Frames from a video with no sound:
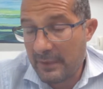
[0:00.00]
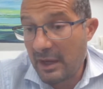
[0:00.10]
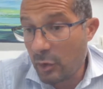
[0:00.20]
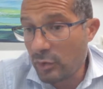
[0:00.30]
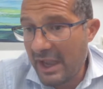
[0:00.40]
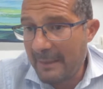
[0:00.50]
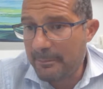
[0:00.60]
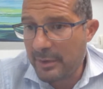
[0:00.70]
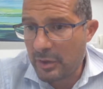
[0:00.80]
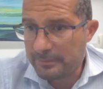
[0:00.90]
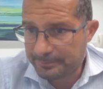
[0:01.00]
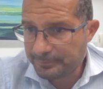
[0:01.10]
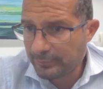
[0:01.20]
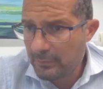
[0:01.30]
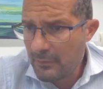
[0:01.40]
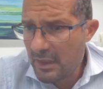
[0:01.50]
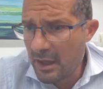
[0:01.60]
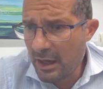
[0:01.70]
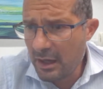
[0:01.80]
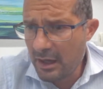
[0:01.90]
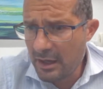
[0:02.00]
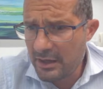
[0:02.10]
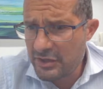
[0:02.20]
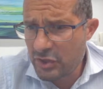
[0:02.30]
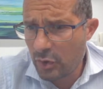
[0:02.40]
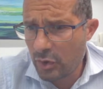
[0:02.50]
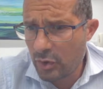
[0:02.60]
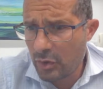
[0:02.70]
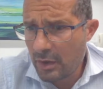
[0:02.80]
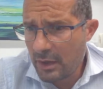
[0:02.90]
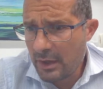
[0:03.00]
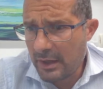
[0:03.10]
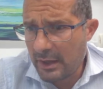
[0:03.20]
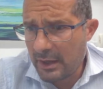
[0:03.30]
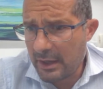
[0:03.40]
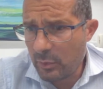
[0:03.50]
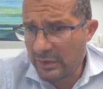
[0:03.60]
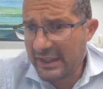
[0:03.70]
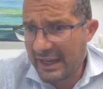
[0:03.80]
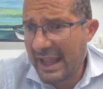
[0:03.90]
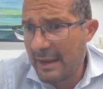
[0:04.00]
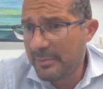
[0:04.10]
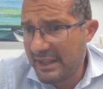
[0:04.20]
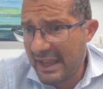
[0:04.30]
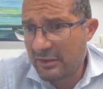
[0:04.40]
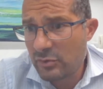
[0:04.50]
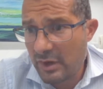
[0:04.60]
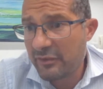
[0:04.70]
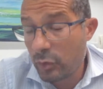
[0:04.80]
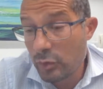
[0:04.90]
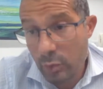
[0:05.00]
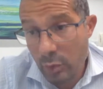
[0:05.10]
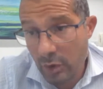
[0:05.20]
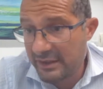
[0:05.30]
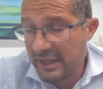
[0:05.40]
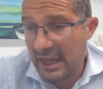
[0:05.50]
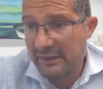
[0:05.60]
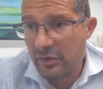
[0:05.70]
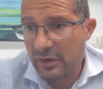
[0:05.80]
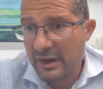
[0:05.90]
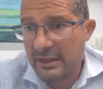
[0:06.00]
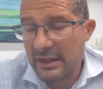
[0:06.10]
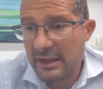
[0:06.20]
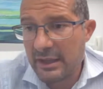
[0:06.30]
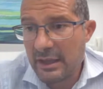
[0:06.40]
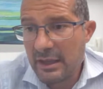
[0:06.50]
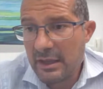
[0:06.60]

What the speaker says: good embryo. So what can help the egg to have good quality? I've already